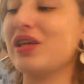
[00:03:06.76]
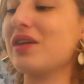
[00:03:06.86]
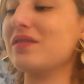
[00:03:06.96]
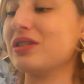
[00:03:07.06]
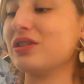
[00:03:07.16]
then
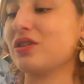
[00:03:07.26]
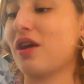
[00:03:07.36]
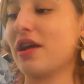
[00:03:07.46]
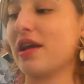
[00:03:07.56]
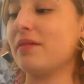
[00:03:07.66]
I went to
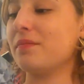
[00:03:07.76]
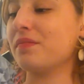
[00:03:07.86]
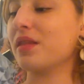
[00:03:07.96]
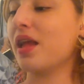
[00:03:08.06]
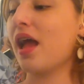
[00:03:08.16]
Target.
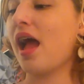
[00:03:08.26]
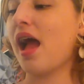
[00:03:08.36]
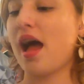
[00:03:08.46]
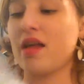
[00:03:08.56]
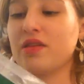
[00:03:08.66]

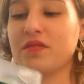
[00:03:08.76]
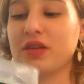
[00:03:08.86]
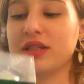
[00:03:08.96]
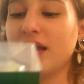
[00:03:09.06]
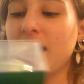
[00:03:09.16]
And the
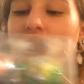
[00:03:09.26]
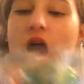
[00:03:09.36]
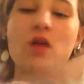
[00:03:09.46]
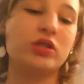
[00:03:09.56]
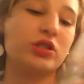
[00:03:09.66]
first thing I
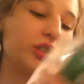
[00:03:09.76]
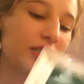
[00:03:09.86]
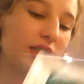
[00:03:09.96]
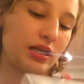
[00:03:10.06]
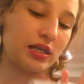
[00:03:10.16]
got was
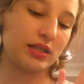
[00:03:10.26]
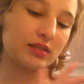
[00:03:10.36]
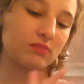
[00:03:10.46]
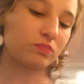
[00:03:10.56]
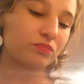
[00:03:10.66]
just
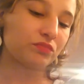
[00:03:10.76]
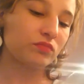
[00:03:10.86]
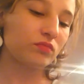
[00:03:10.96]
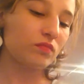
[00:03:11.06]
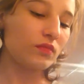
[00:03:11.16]
these
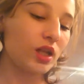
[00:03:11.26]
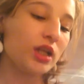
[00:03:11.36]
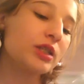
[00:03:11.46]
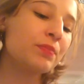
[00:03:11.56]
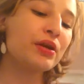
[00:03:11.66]

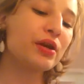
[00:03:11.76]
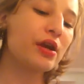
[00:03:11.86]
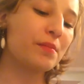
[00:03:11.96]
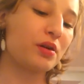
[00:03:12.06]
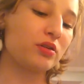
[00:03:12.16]

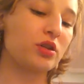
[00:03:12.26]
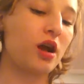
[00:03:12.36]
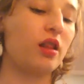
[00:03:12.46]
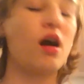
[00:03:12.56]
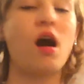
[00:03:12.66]
Superior Milk Chocolate